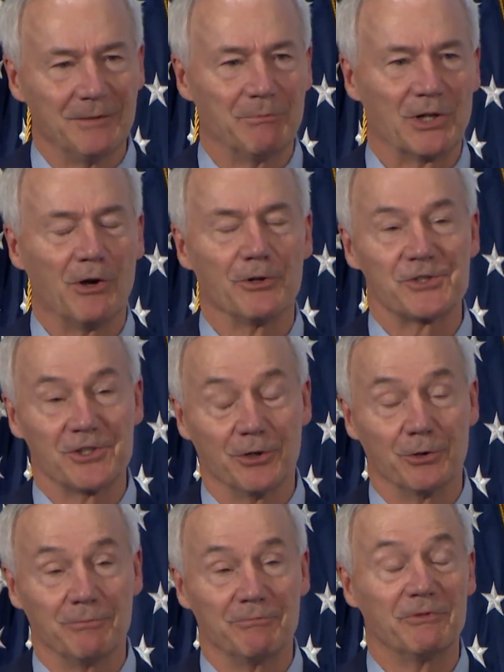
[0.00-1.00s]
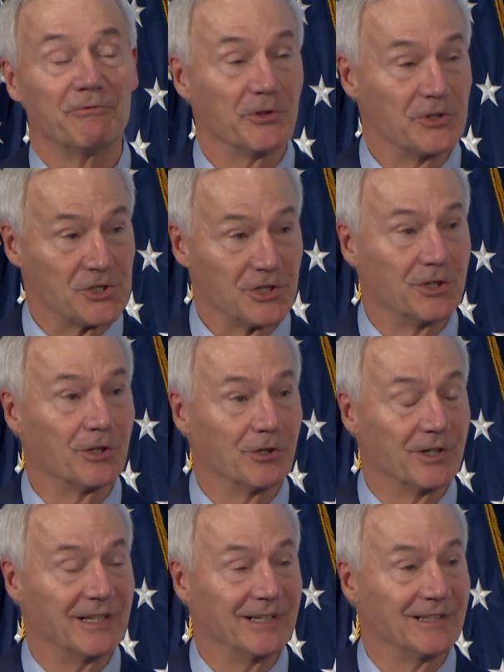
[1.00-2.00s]
but also for the
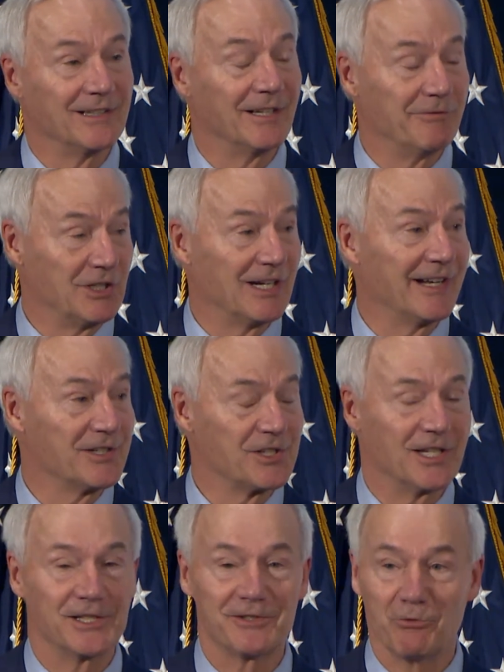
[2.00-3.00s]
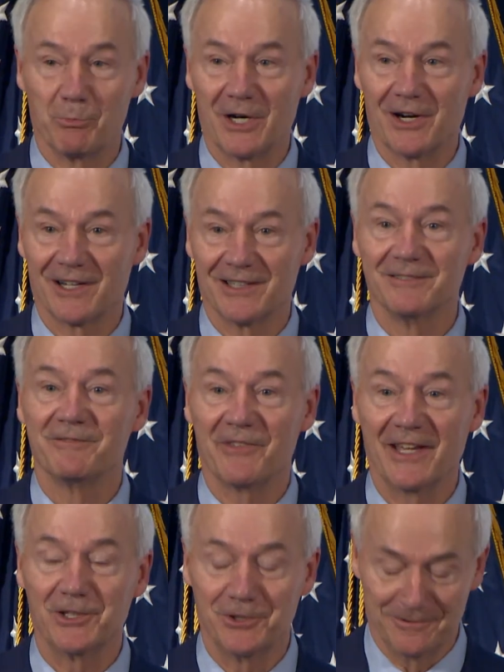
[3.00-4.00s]
security of the United States of America.
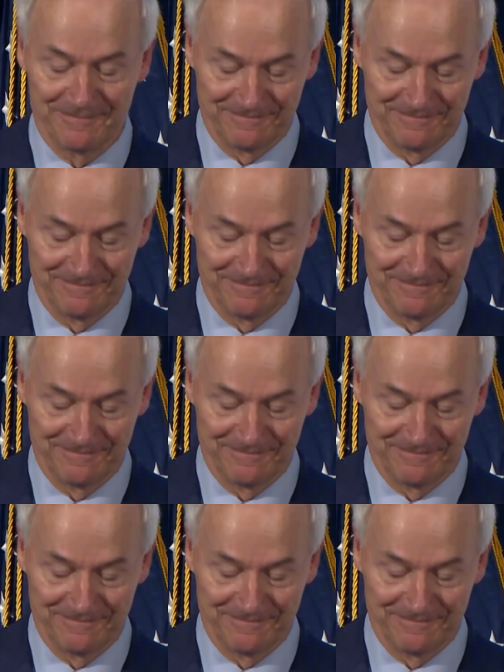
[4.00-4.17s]
Thank you.